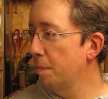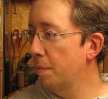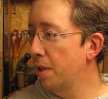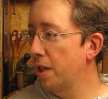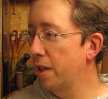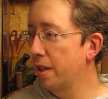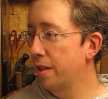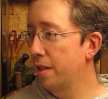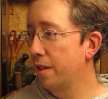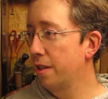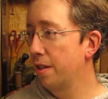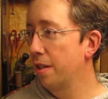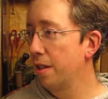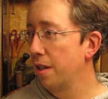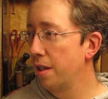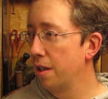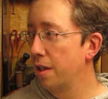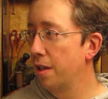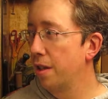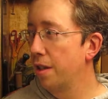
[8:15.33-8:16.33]
But
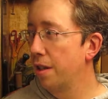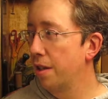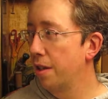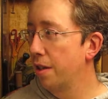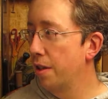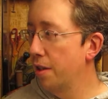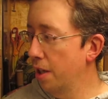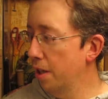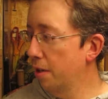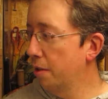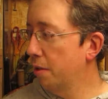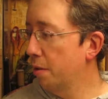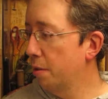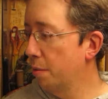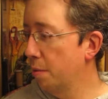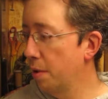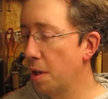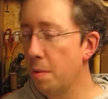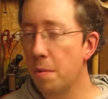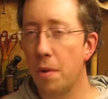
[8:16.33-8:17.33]

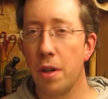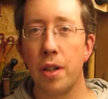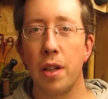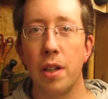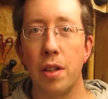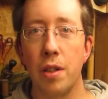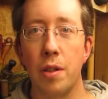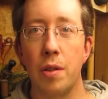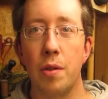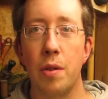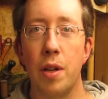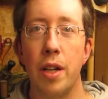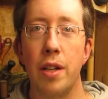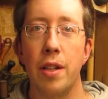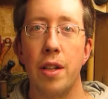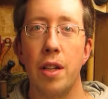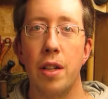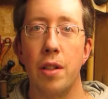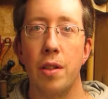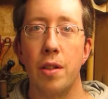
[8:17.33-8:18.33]
that's what I'm working on
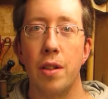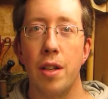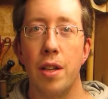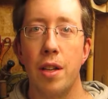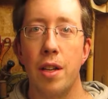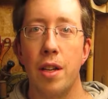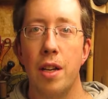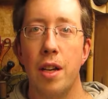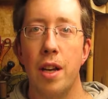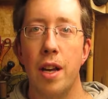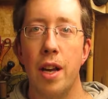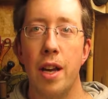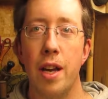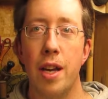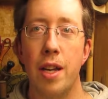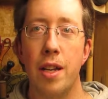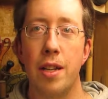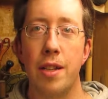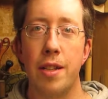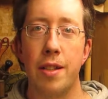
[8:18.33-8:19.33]
right now.
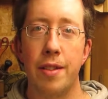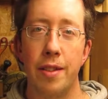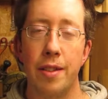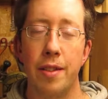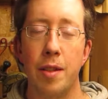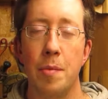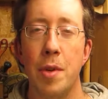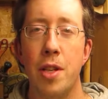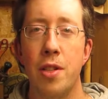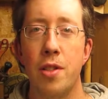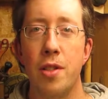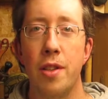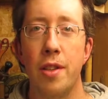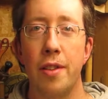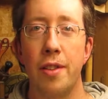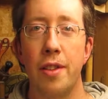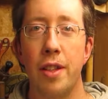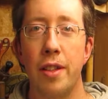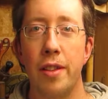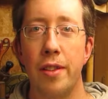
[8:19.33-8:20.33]
And since I mentioned
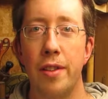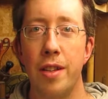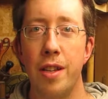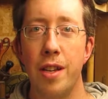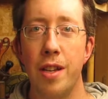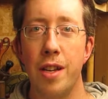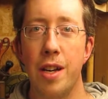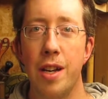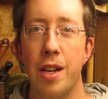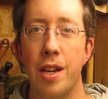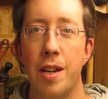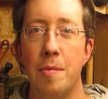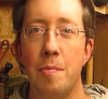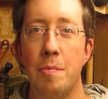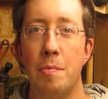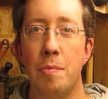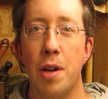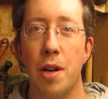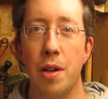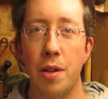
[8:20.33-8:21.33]
the CNC,
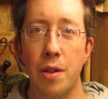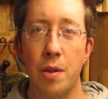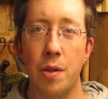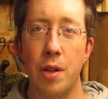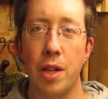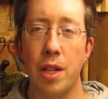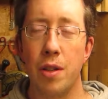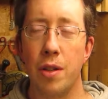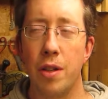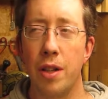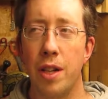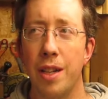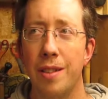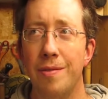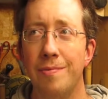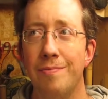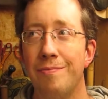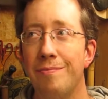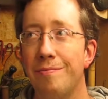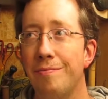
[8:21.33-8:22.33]
I'm pondering, or
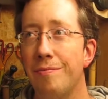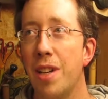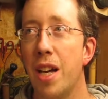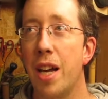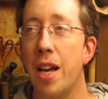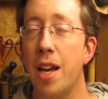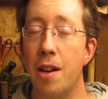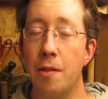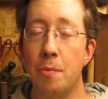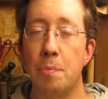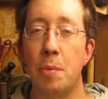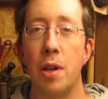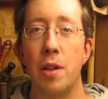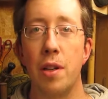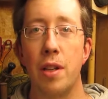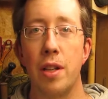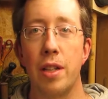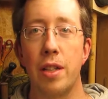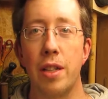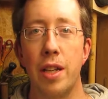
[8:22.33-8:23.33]
I have
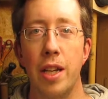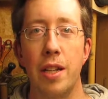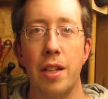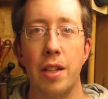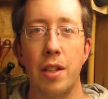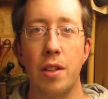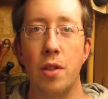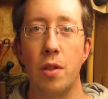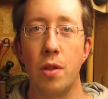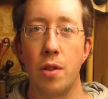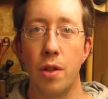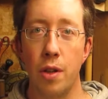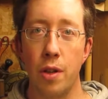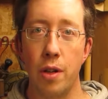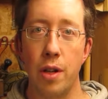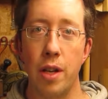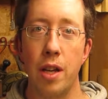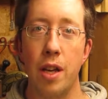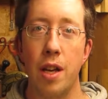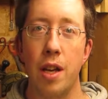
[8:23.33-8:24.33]
pondered getting a new
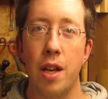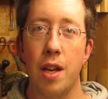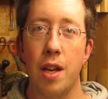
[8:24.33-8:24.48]
toy.